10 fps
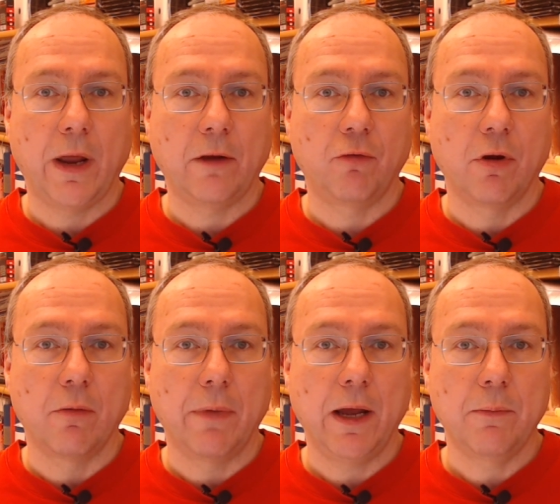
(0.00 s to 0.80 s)
actually
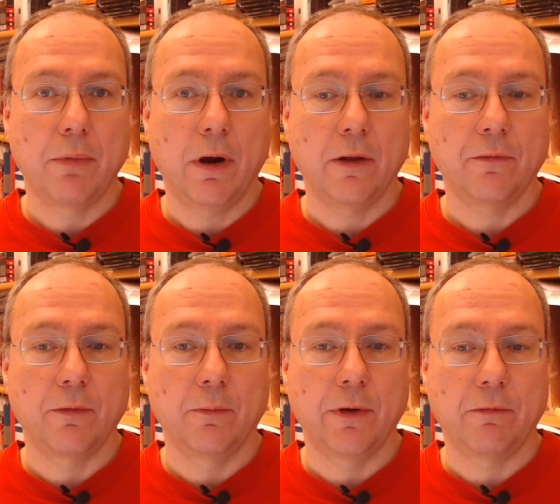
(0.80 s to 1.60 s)
combine parts
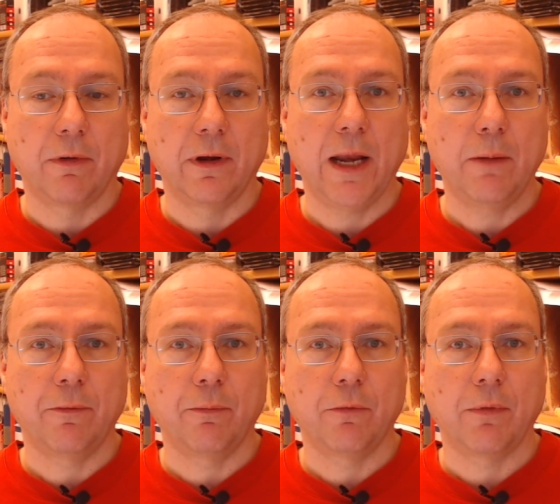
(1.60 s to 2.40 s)
from different
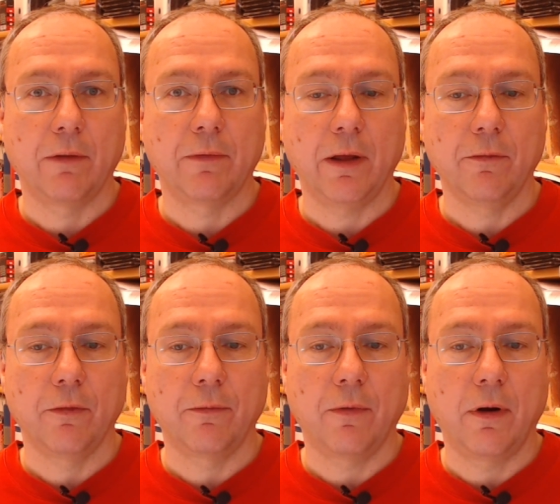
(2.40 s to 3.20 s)
labs which we have done
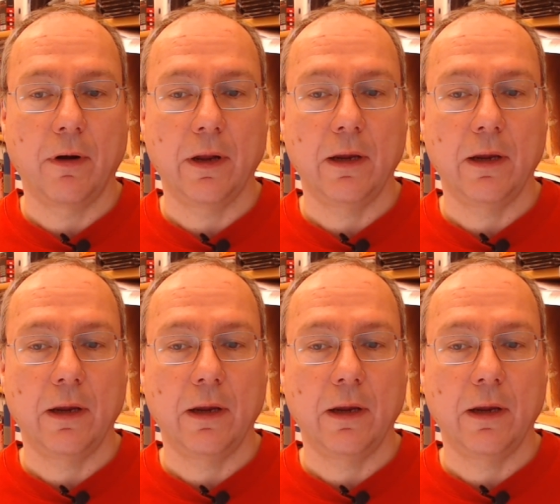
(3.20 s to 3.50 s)
so far